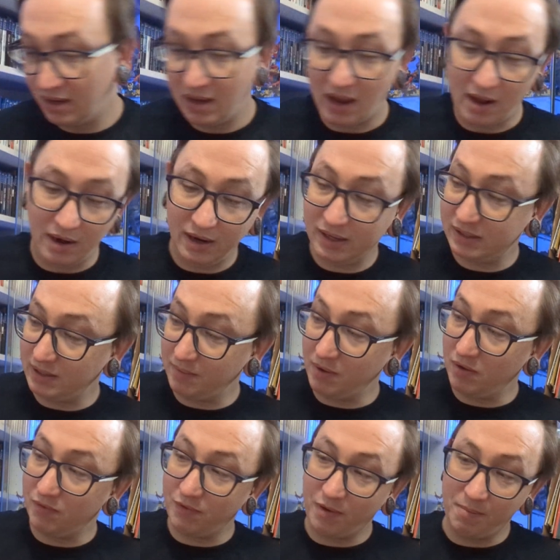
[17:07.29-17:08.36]
Like I said, I'm
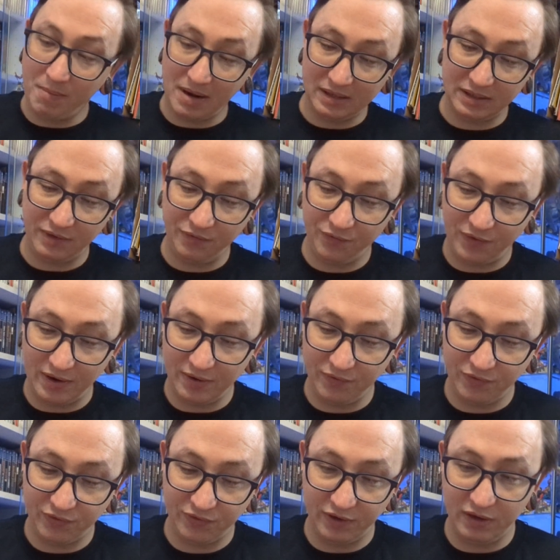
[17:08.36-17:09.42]
not a massive fan of
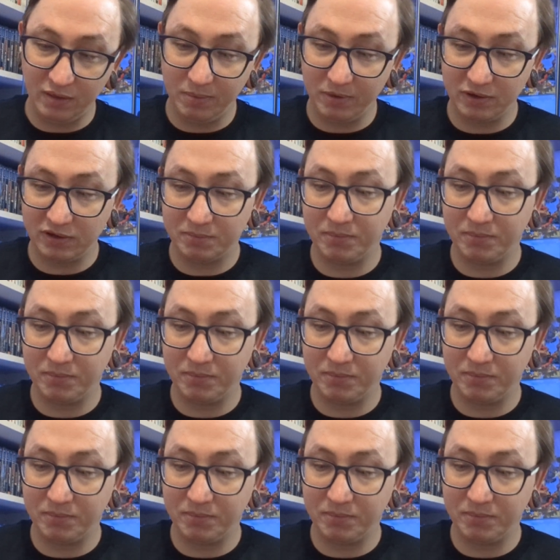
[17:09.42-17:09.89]
steel books,